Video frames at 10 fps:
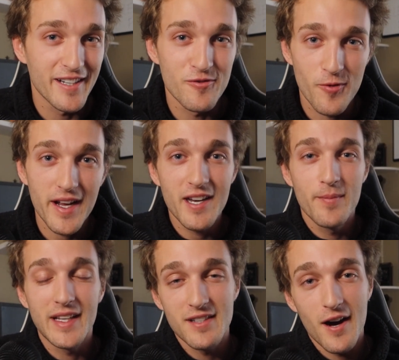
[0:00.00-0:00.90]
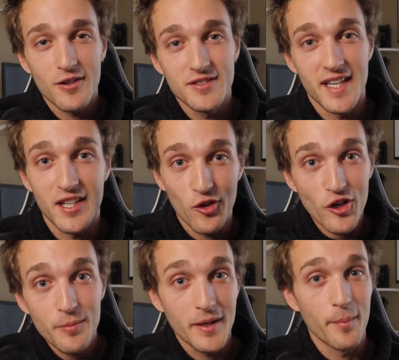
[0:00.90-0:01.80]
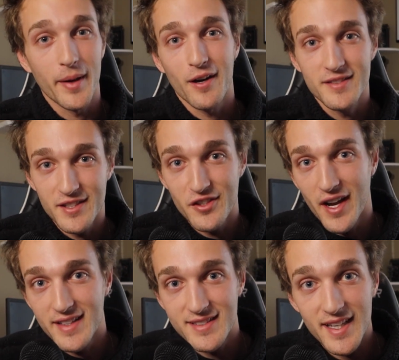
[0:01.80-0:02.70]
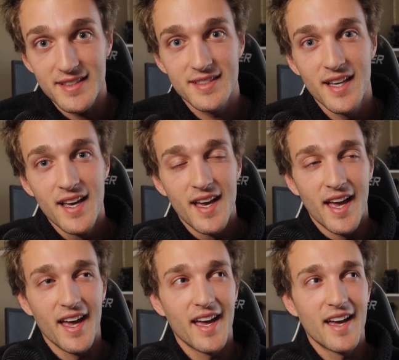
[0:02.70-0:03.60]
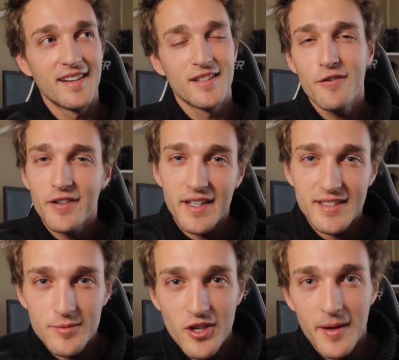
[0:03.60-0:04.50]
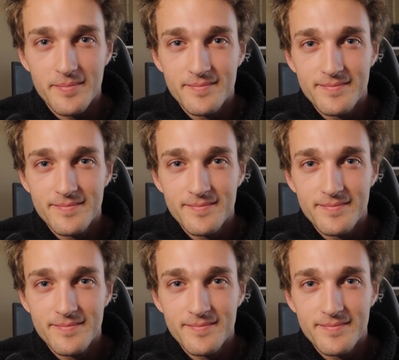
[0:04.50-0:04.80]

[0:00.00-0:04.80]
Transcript: rated McDonald's in Europe compared to the United States. And don't forget to subscribe.